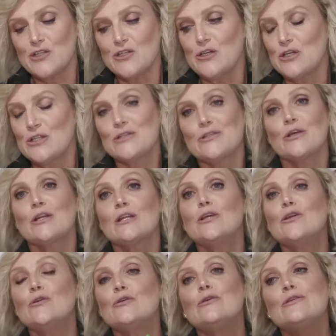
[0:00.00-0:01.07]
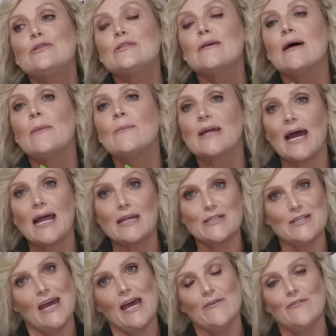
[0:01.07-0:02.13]
You can certainly use colour
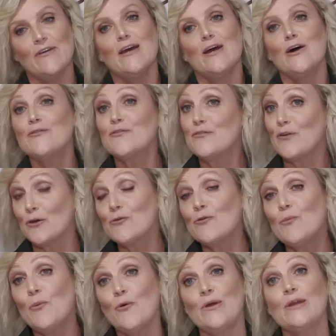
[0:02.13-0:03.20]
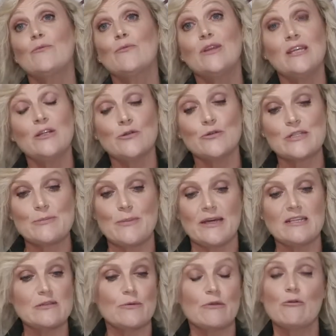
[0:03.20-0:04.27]
to have a focal point within your
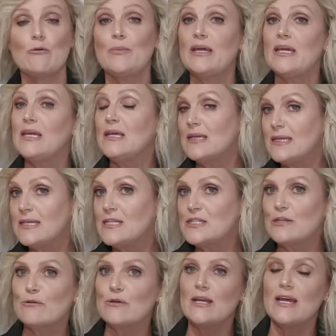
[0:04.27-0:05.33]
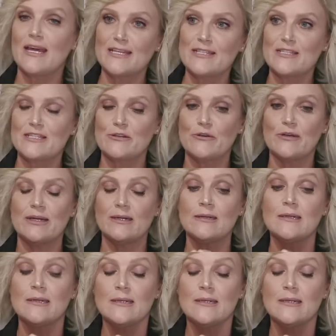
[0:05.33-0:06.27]
space, whether it be interior, exterior.